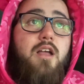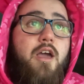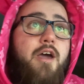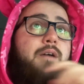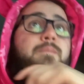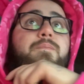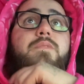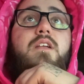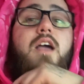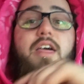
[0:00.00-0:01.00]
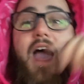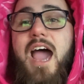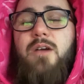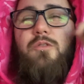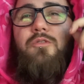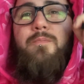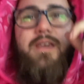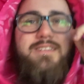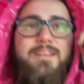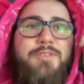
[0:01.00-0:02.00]
I will
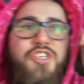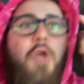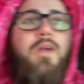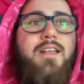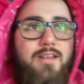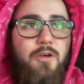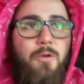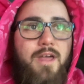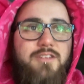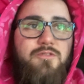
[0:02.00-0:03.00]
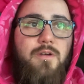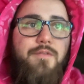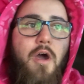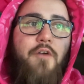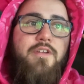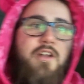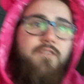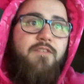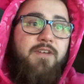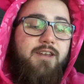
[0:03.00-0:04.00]
basically be showing all that stuff off in
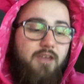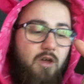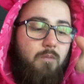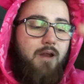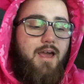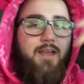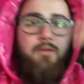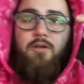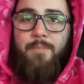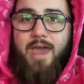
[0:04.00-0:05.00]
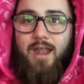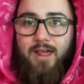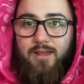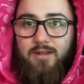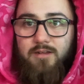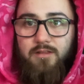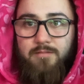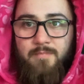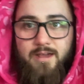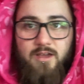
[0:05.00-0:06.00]
another video where I compare like
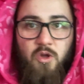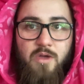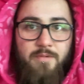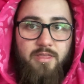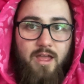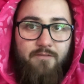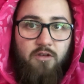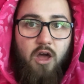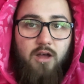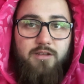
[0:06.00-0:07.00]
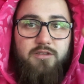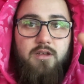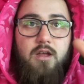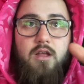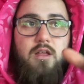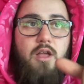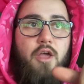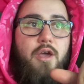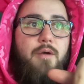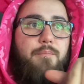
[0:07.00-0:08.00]
my equipment that I've got.
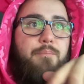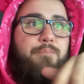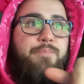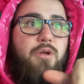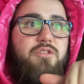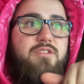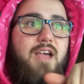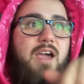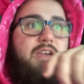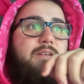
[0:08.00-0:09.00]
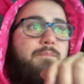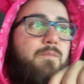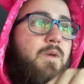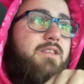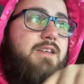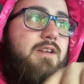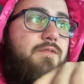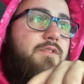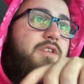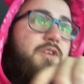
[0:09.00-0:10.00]
But I am waiting
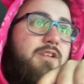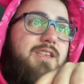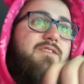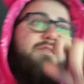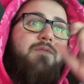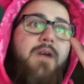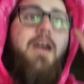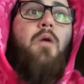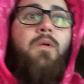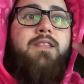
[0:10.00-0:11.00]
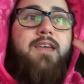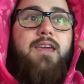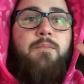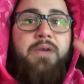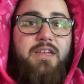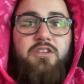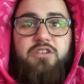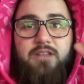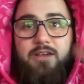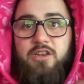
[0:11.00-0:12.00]
for the 13th where we take
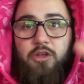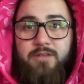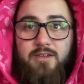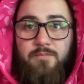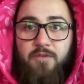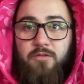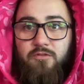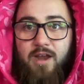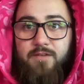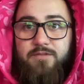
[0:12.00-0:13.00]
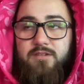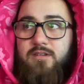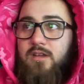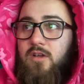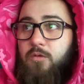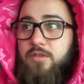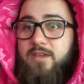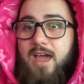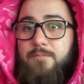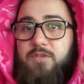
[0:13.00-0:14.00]
pictures, like I'm gonna go take some photographs with the
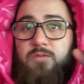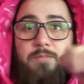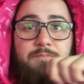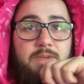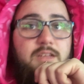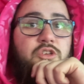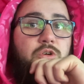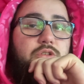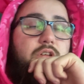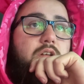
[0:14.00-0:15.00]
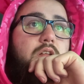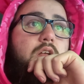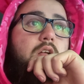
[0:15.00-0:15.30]
cameras with me and Jordan,